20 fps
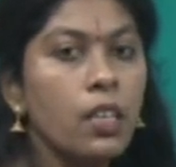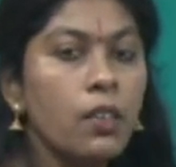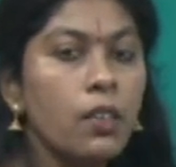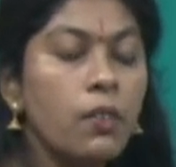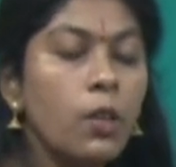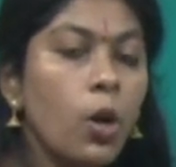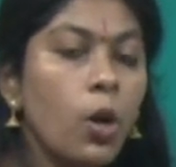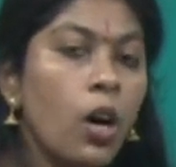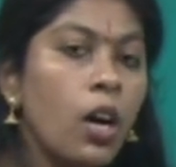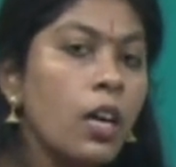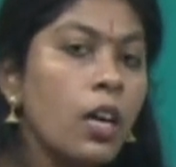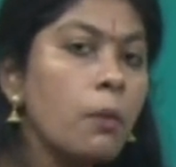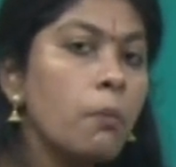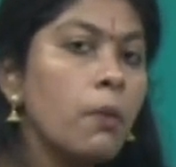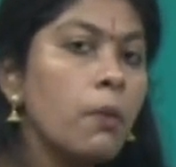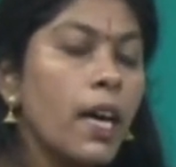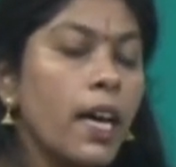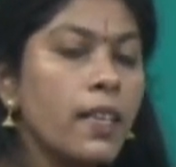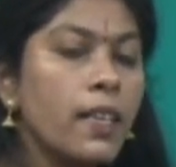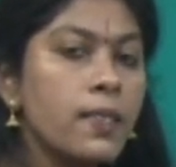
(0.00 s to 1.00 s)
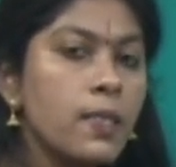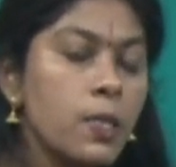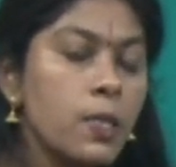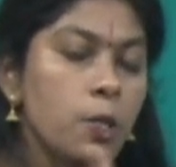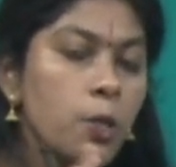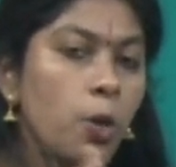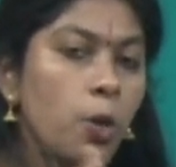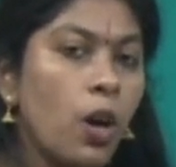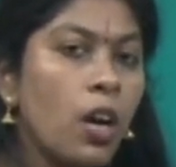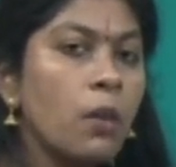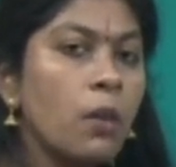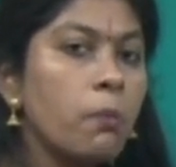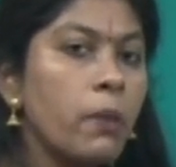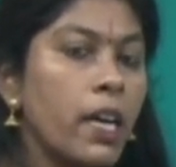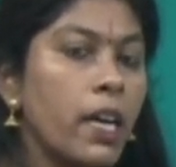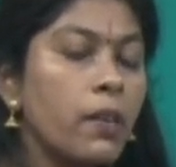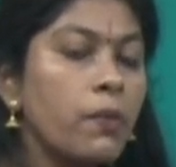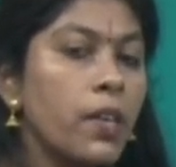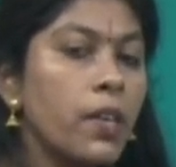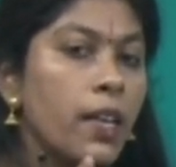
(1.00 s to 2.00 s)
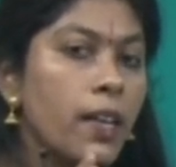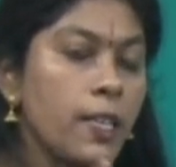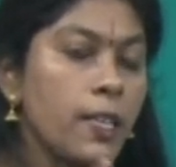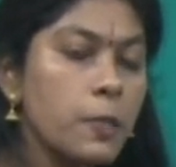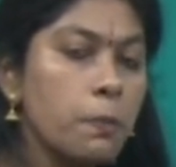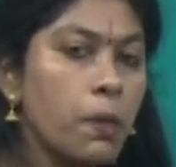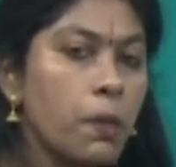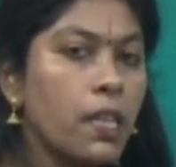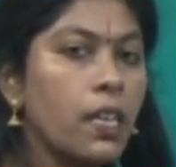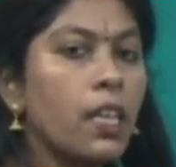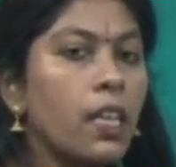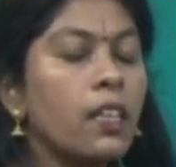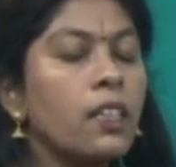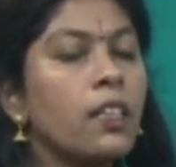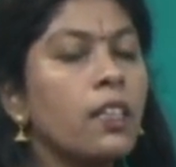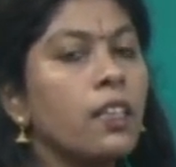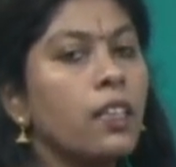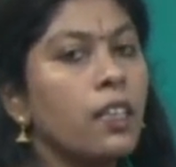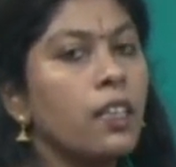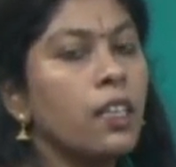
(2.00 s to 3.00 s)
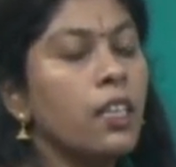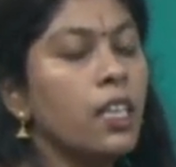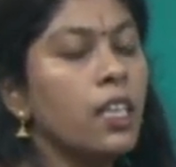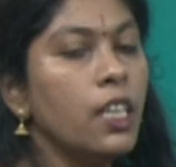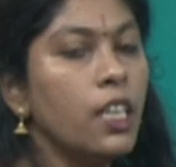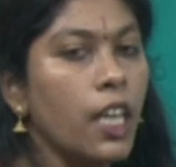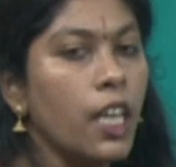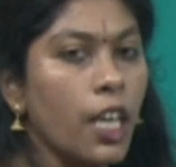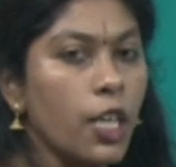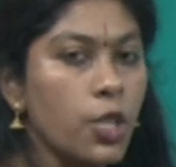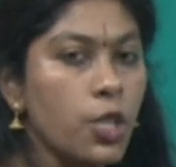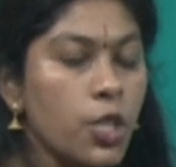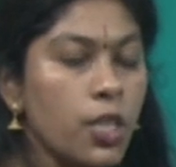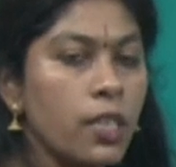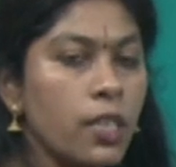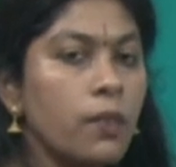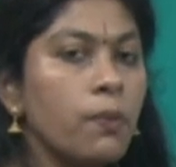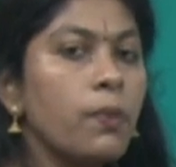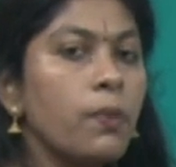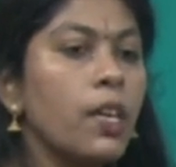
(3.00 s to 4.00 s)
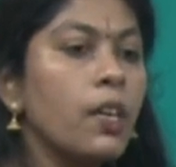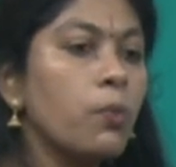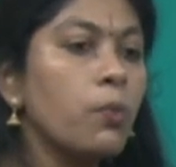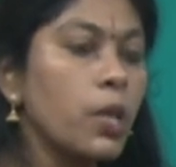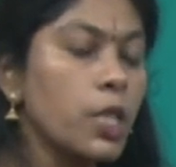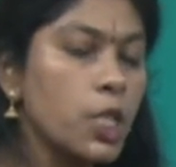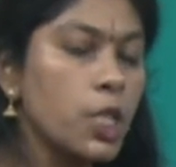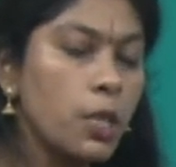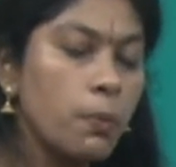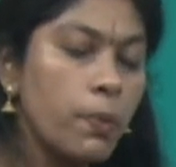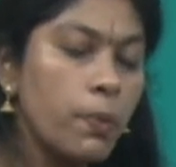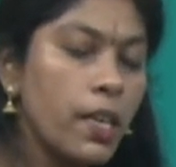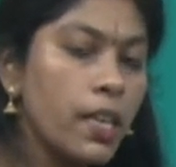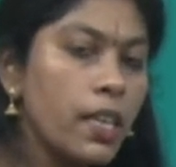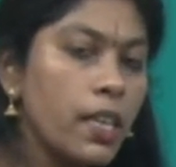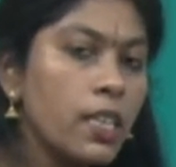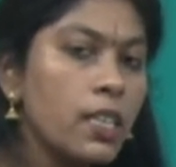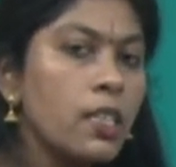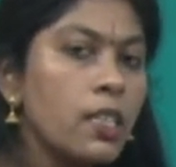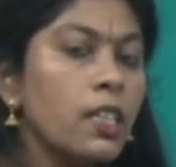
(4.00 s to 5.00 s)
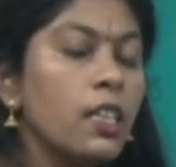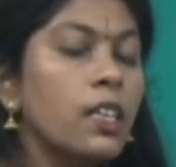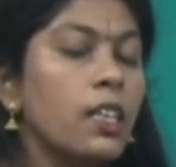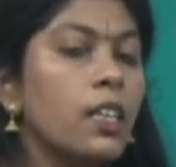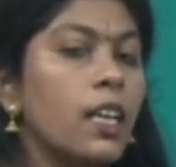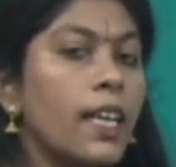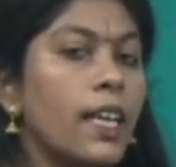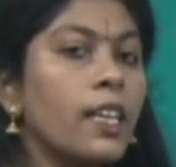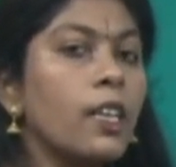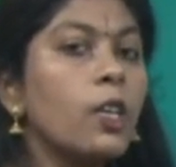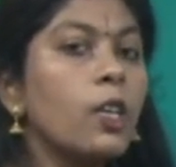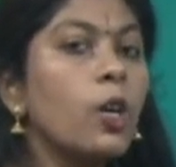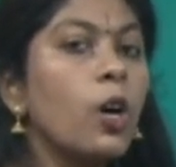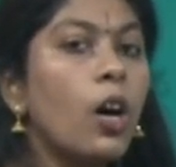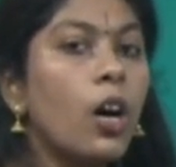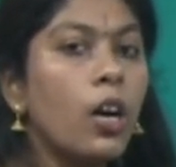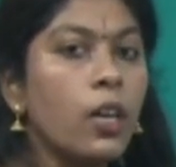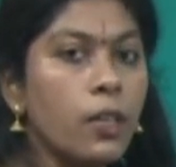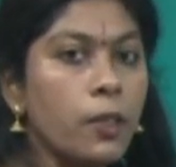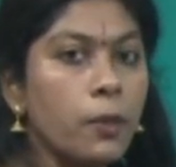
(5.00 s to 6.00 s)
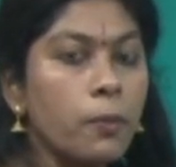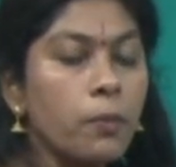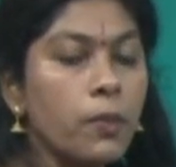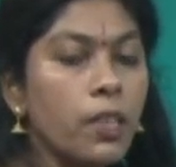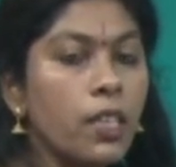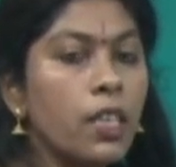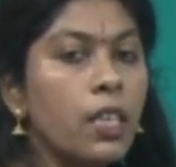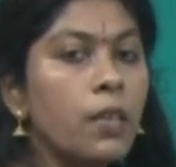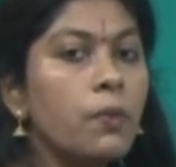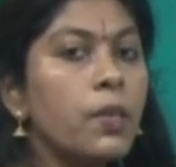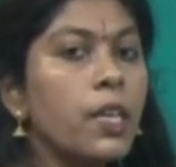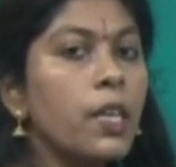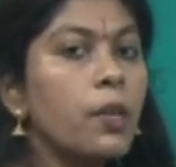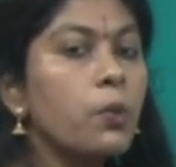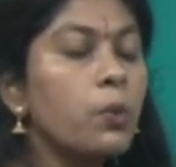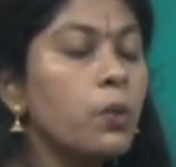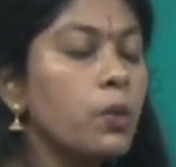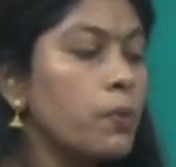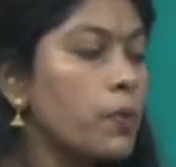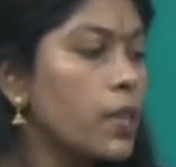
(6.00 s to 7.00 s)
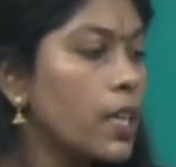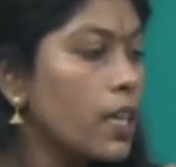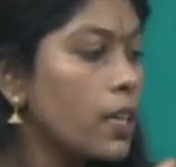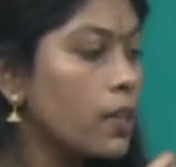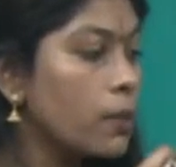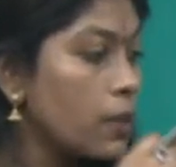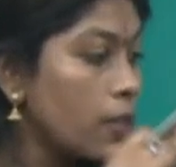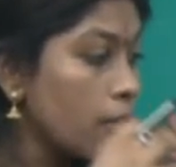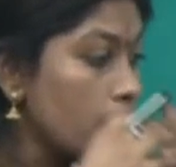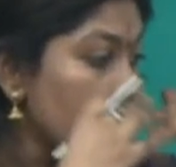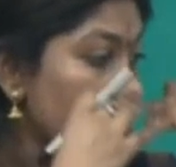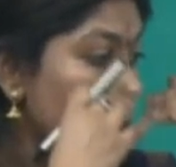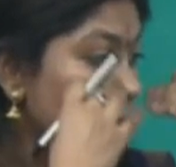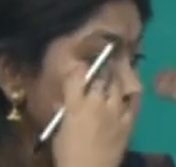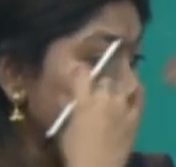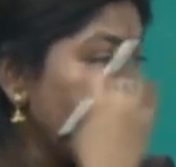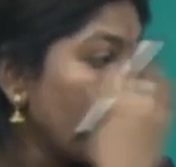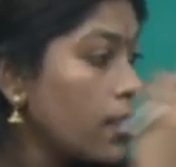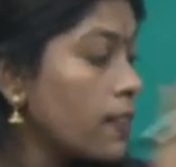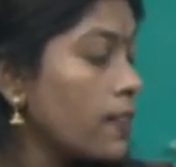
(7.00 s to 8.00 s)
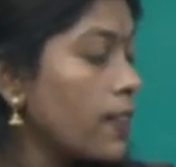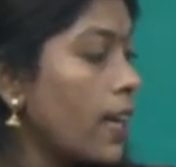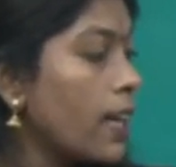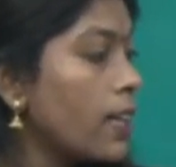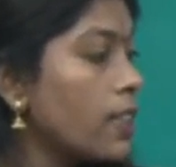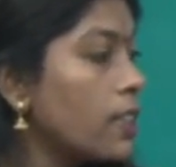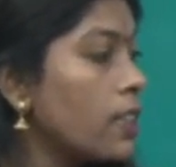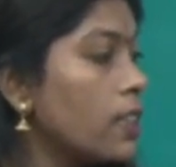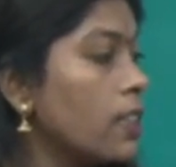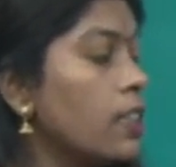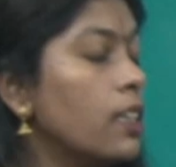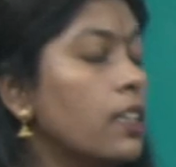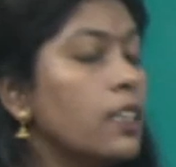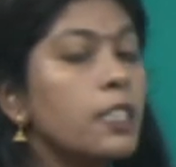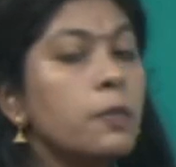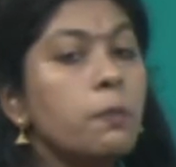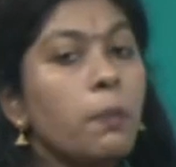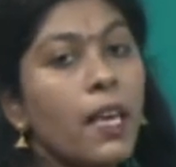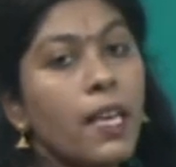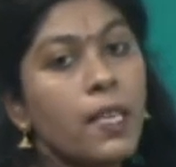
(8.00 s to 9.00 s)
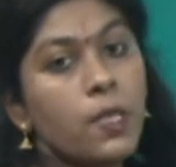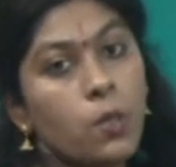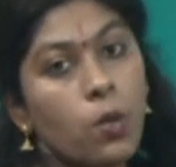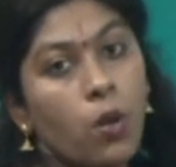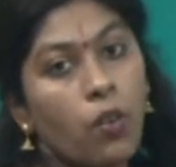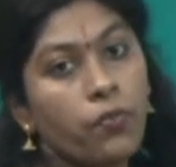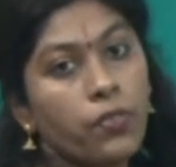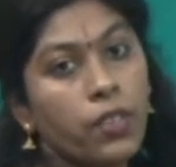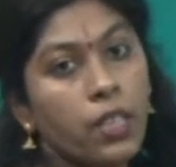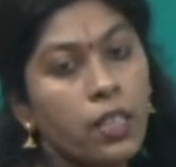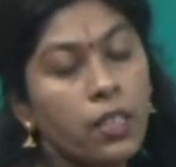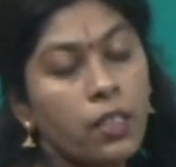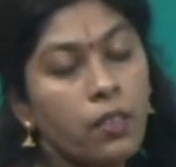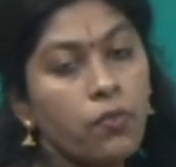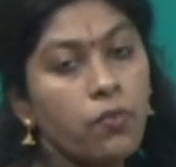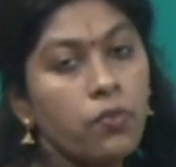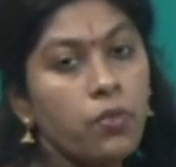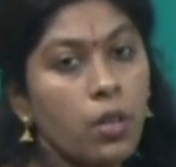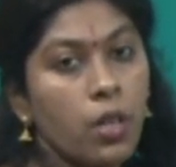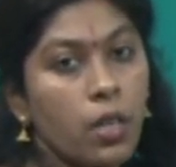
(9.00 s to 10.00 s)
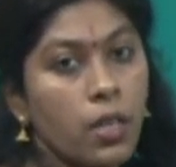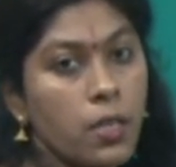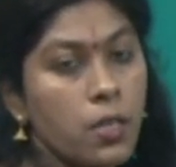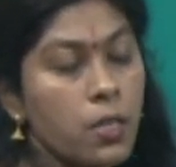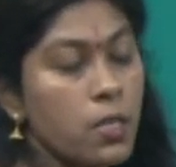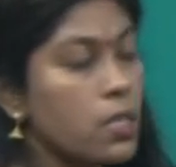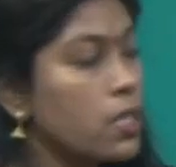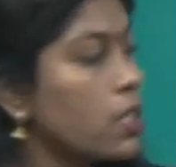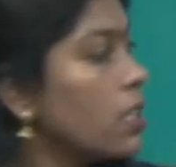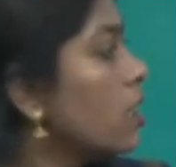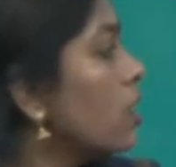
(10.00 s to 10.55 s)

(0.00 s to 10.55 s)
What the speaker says: Long back, since long back we are respecting the nature, we are worshipping it like a god, we are respecting that space of the forest.